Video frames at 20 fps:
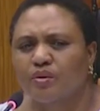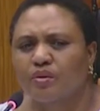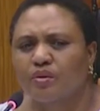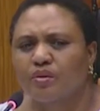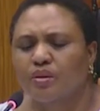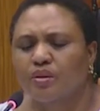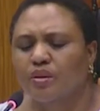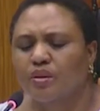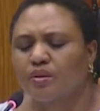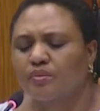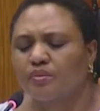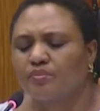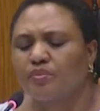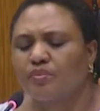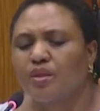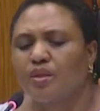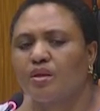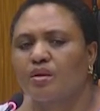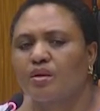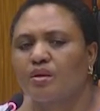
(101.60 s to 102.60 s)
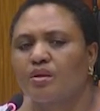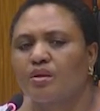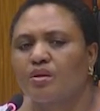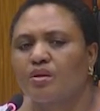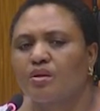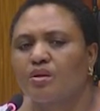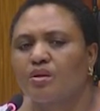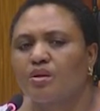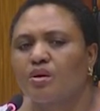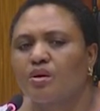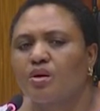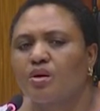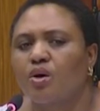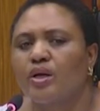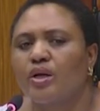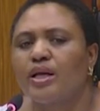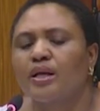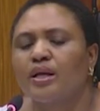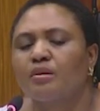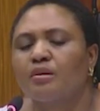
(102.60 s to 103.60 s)
If she's saying I used the
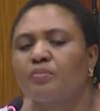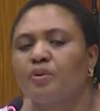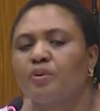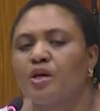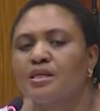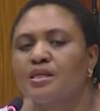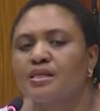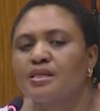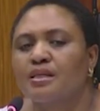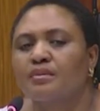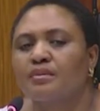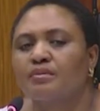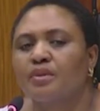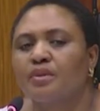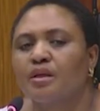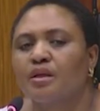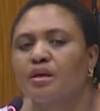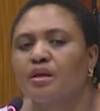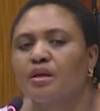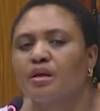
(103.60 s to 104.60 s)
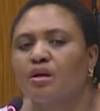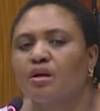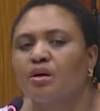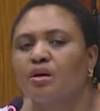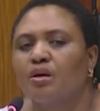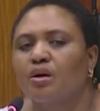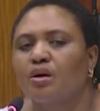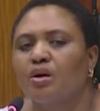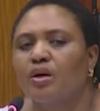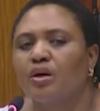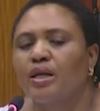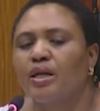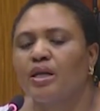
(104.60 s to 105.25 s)
unparliamentary word, then she must tell me what word.